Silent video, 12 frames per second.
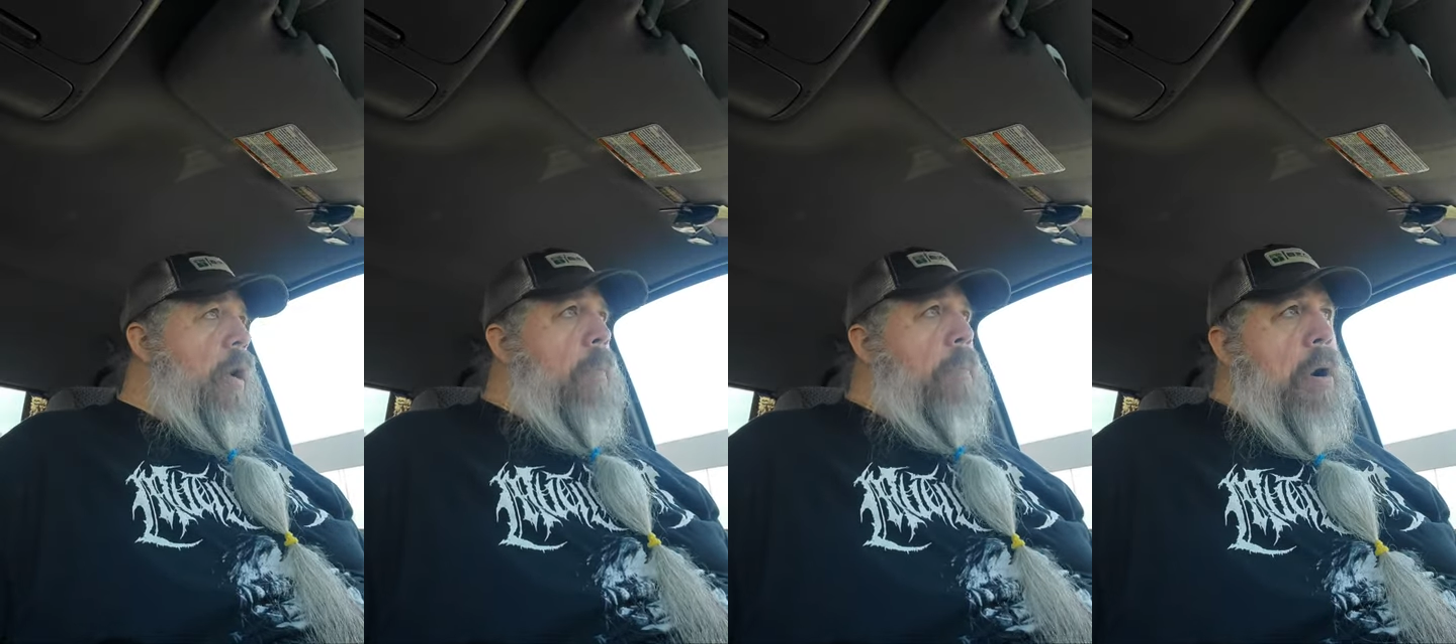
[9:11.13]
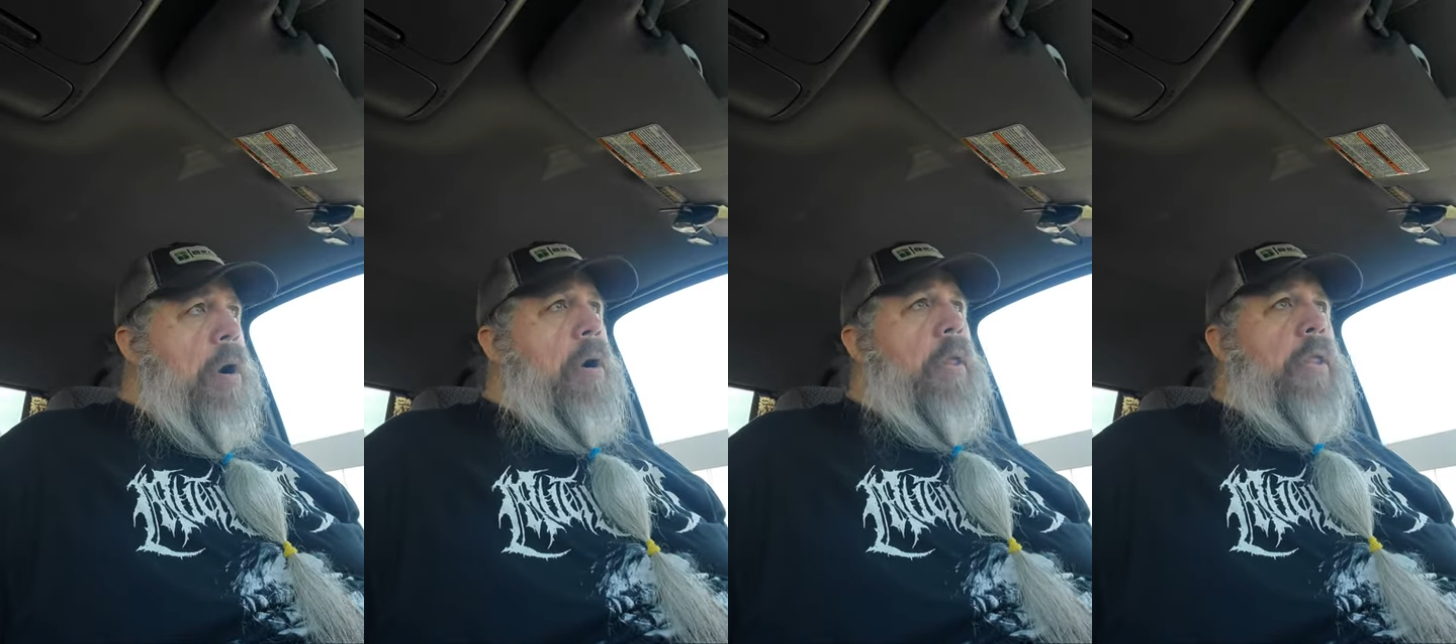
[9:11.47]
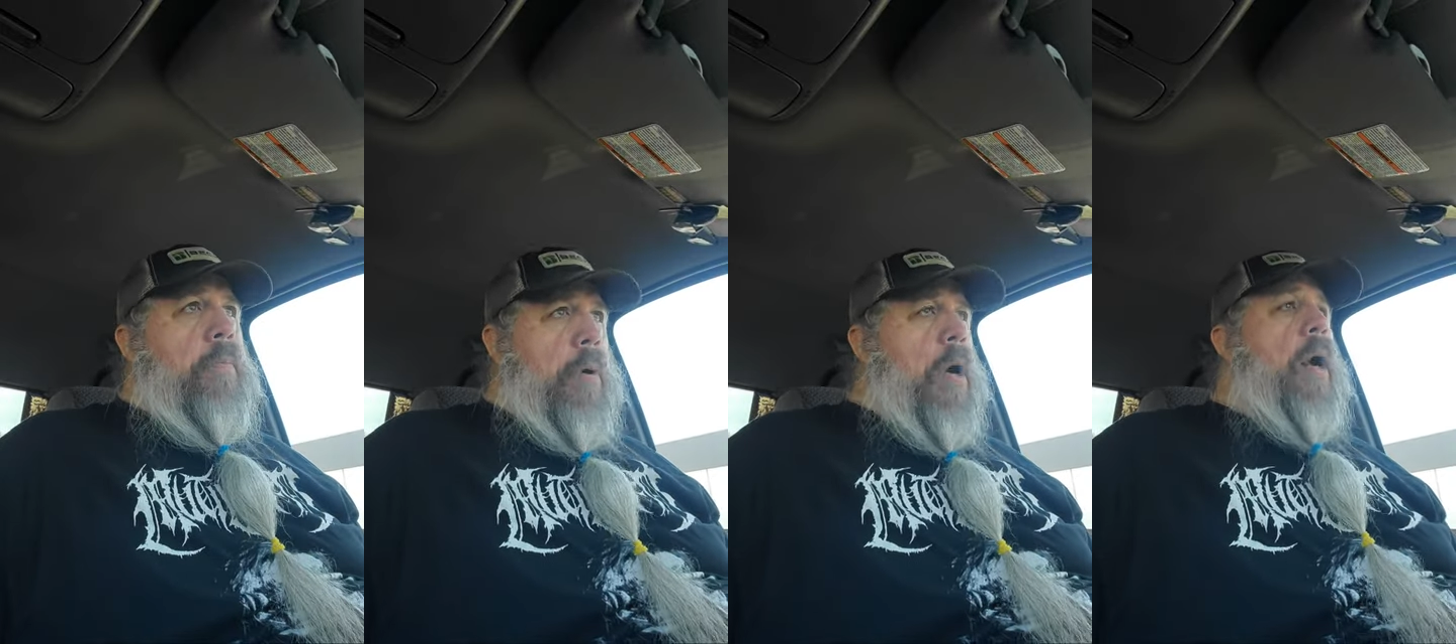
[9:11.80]
are part of the
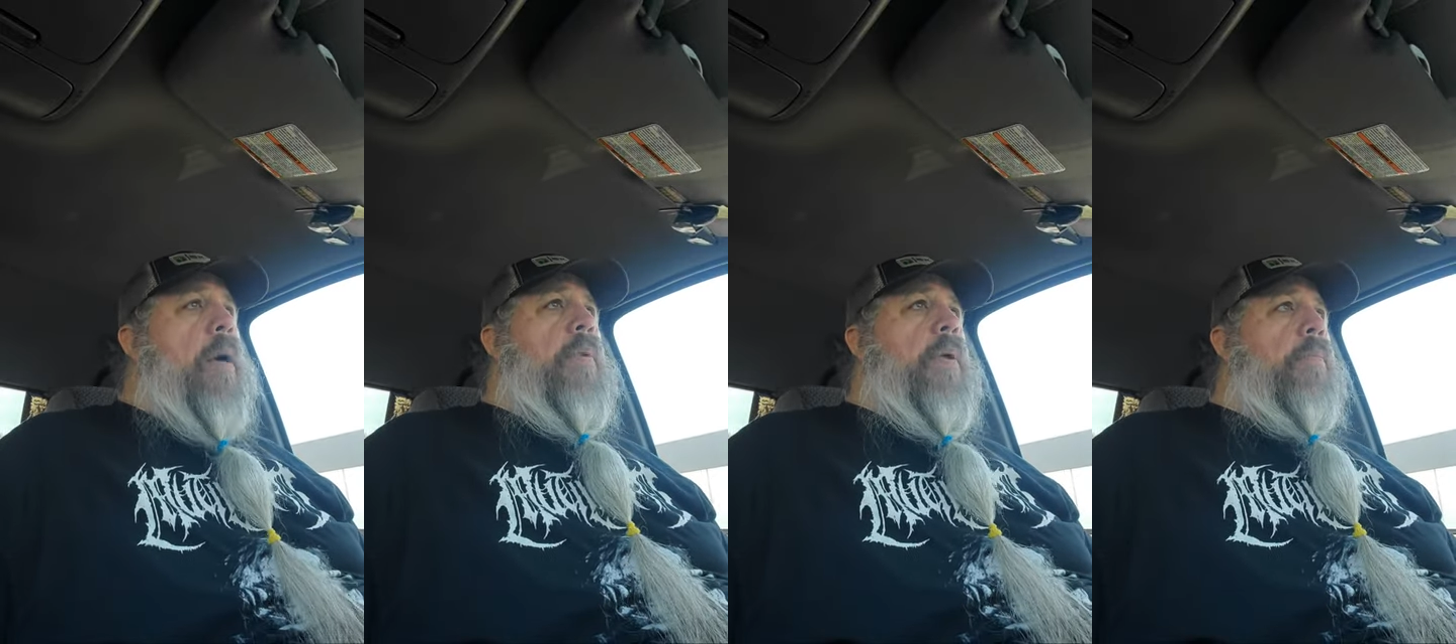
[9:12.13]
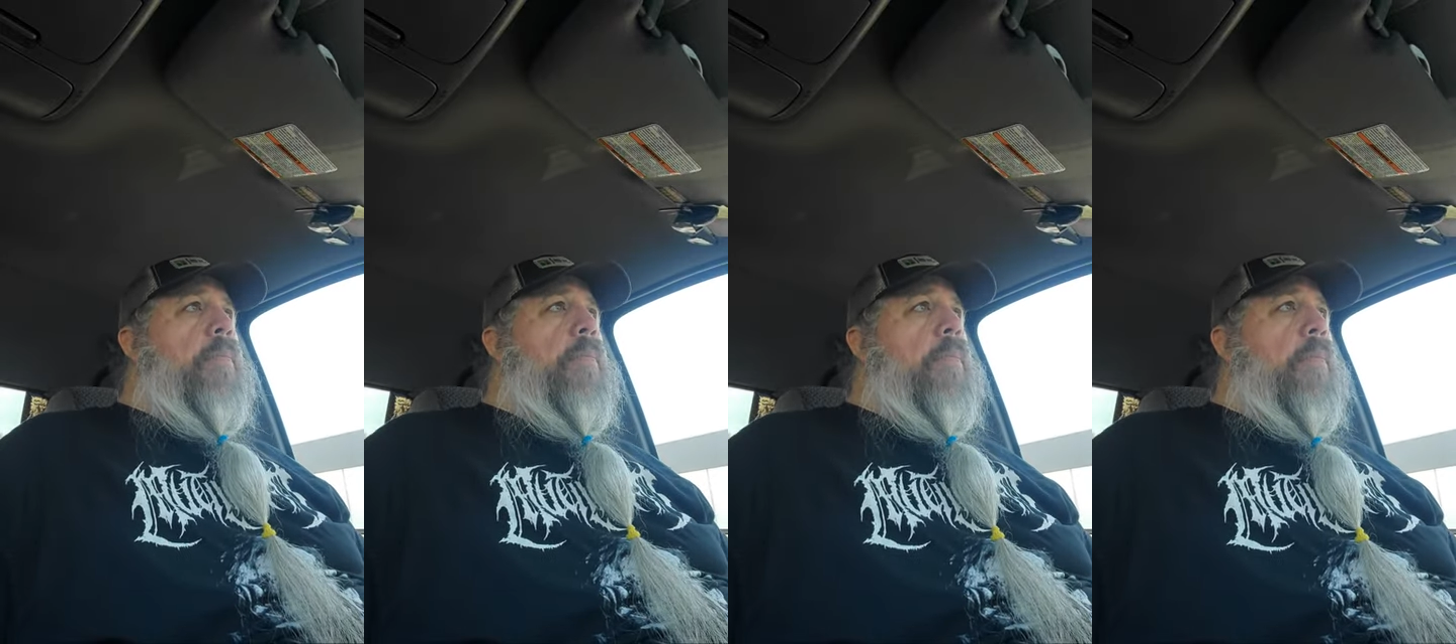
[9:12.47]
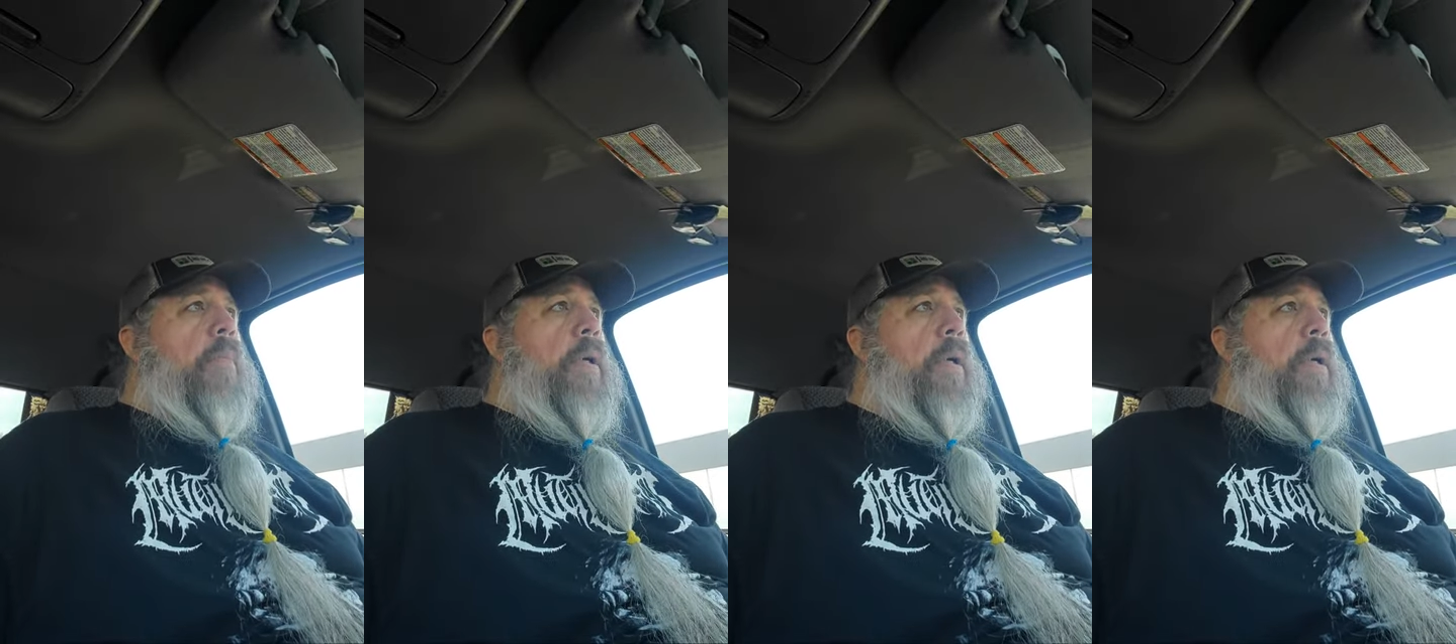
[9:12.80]
problem,
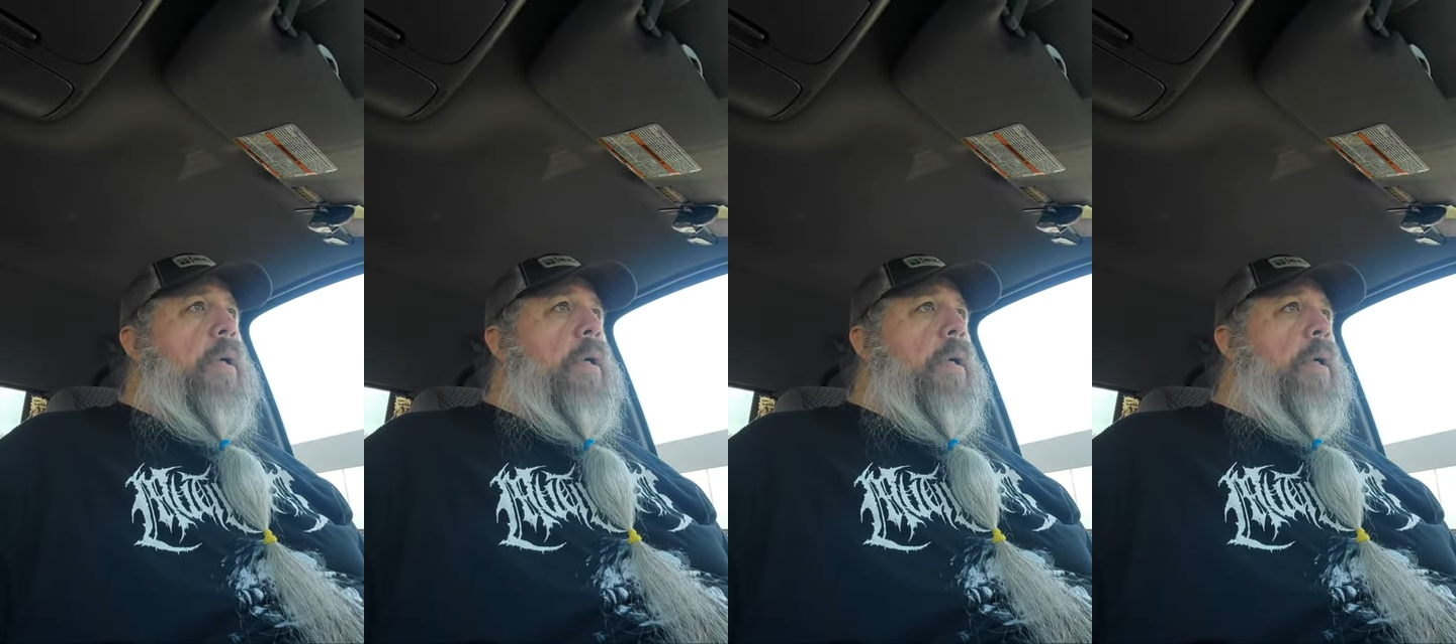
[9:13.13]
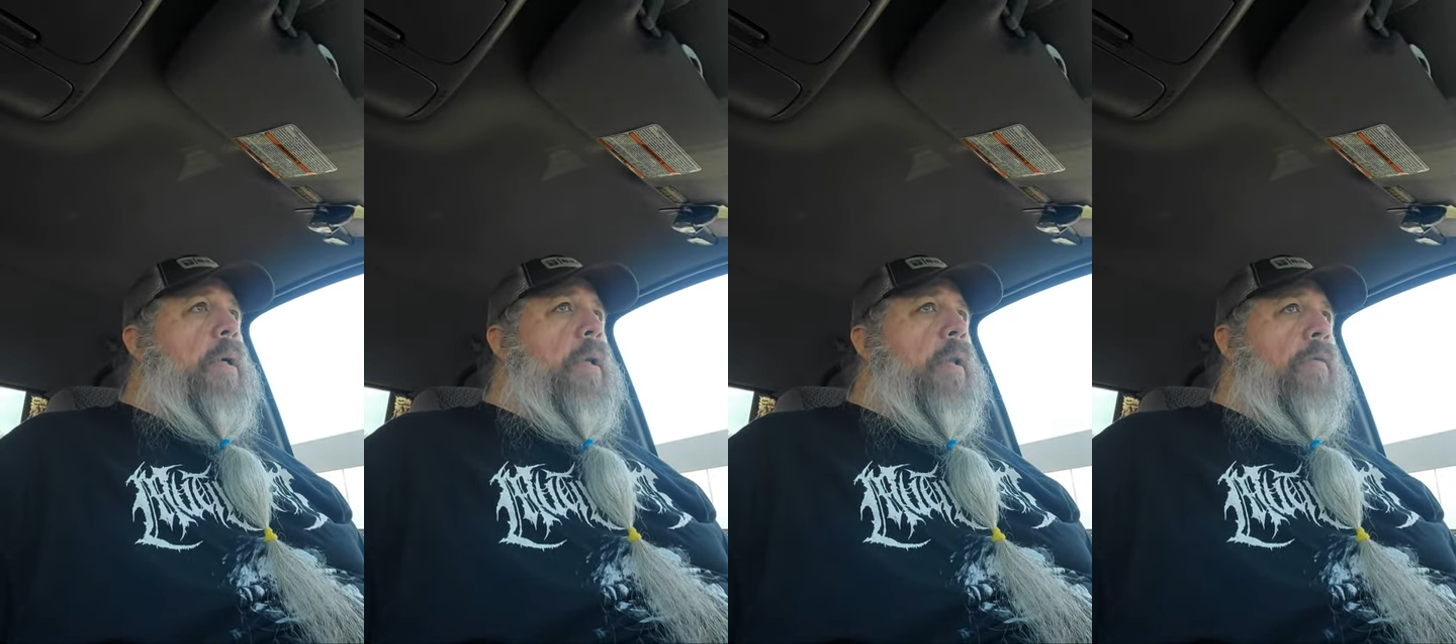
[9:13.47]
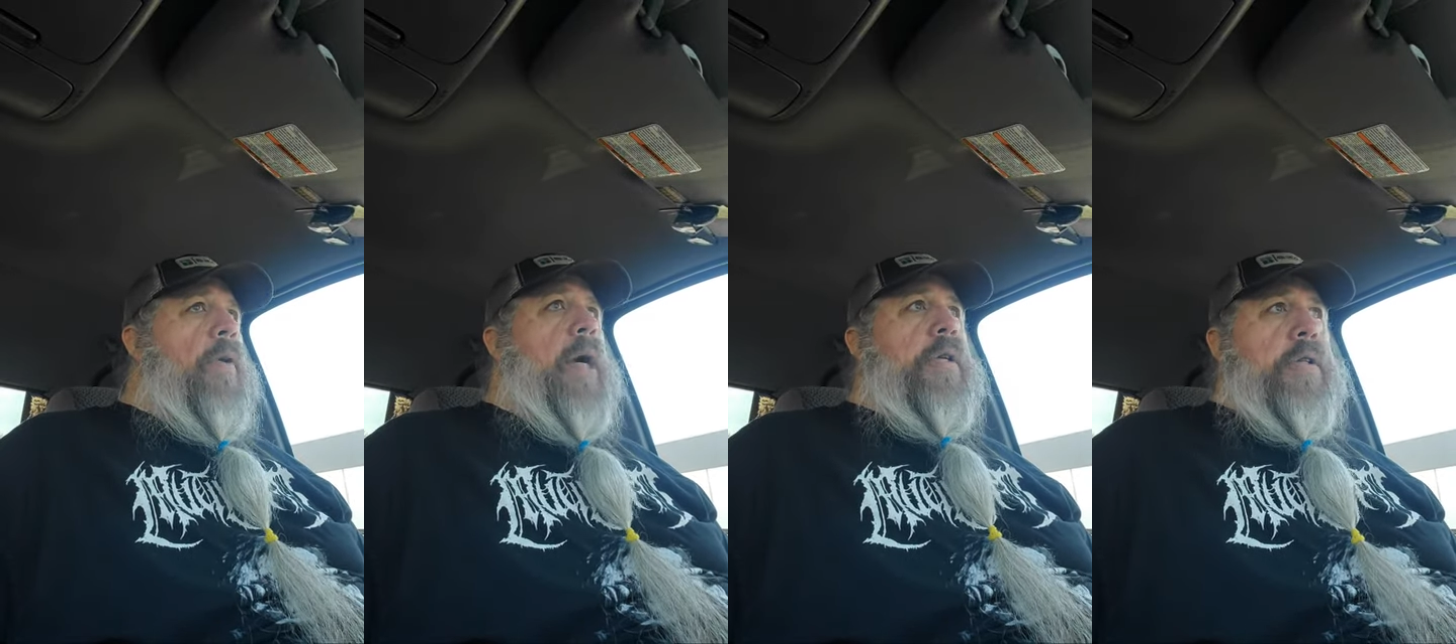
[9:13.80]

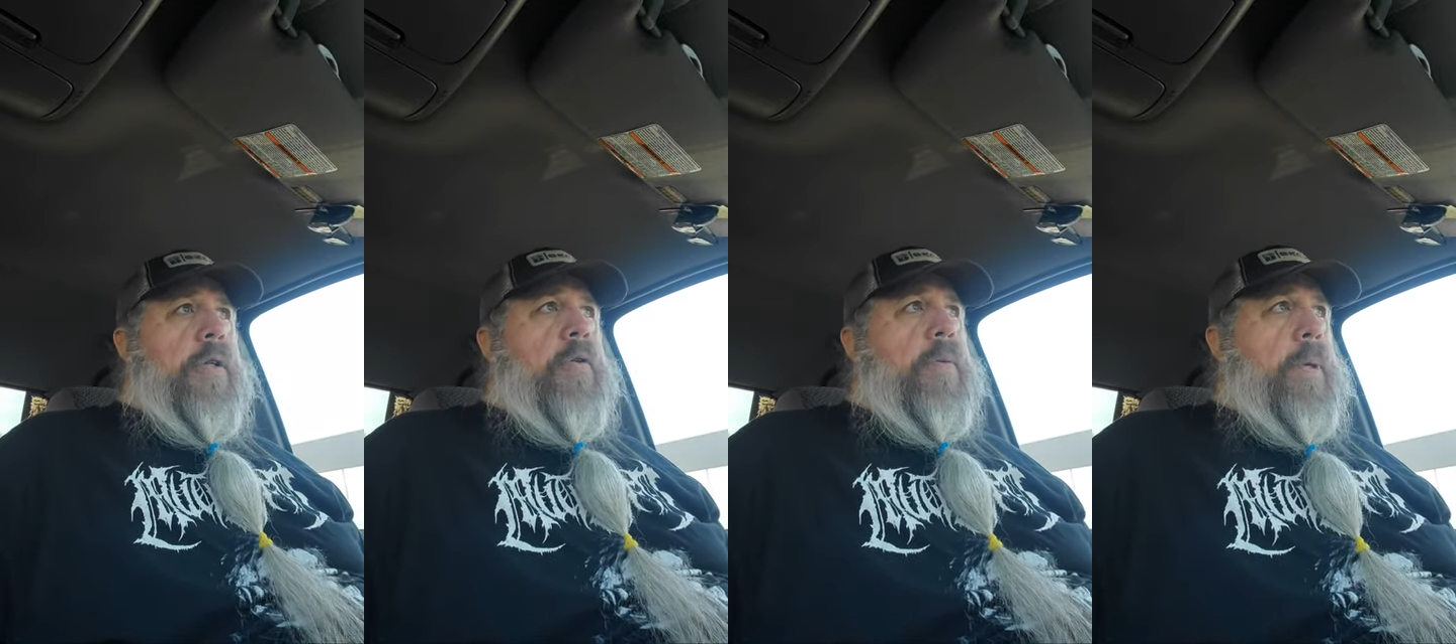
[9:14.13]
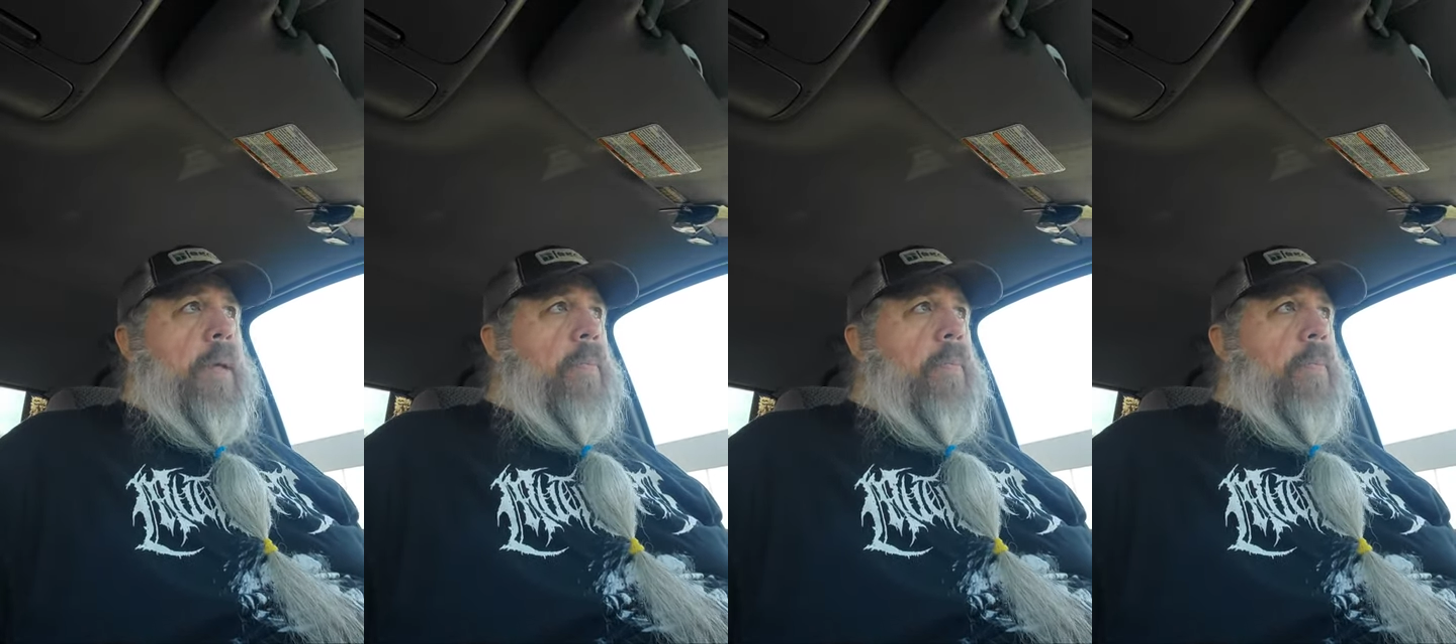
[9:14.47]
the Fox News